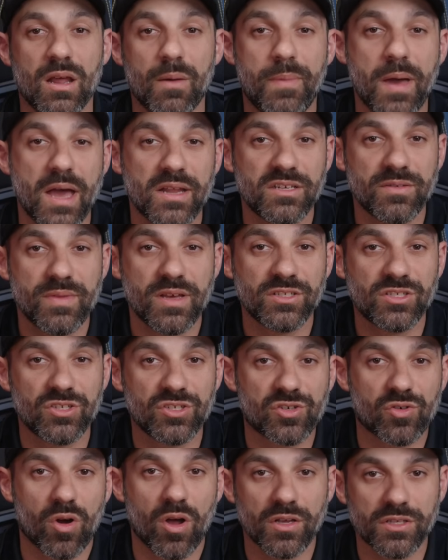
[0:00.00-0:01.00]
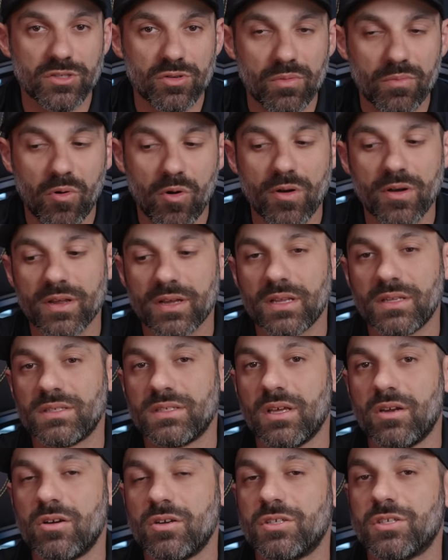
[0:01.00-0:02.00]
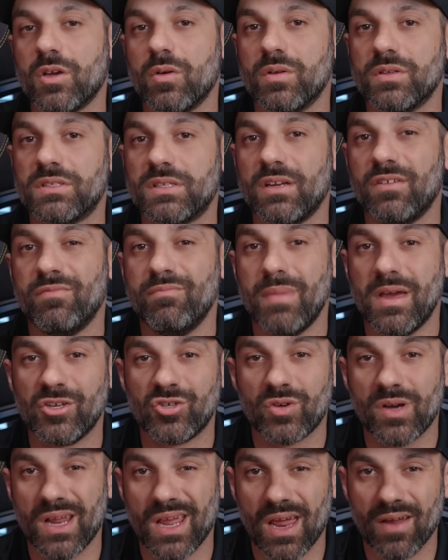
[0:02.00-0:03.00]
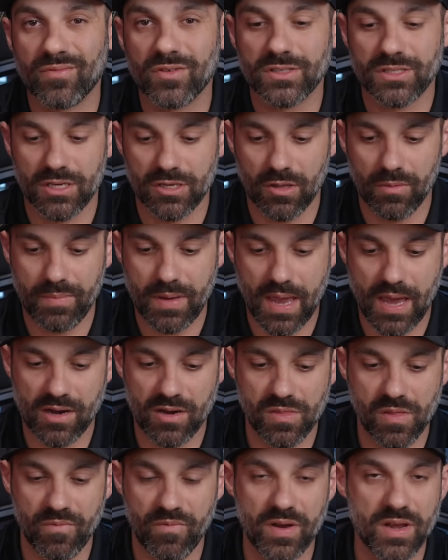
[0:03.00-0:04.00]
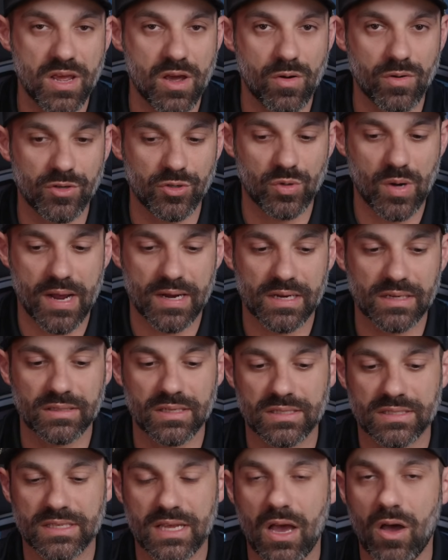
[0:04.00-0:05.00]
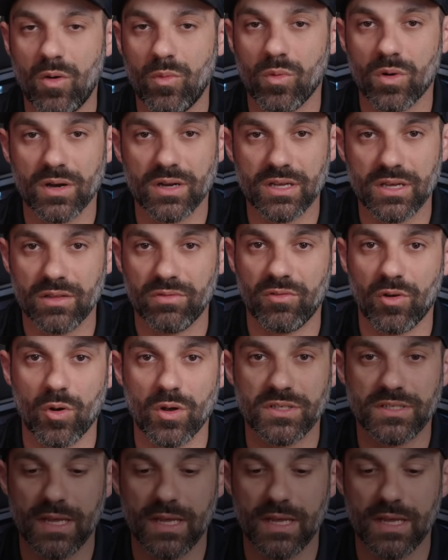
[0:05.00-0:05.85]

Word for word: Now pad dimensions are also important to consider, so instead of measuring every single pad on the video and dragging this out, we're gonna throw a